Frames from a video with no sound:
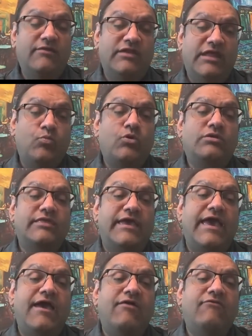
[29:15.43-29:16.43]
network they
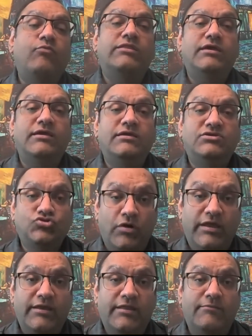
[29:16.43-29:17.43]
have when they
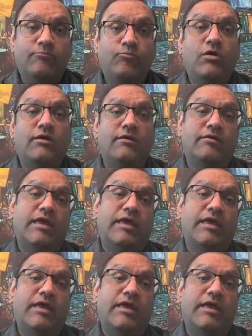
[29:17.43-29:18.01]
join, and what,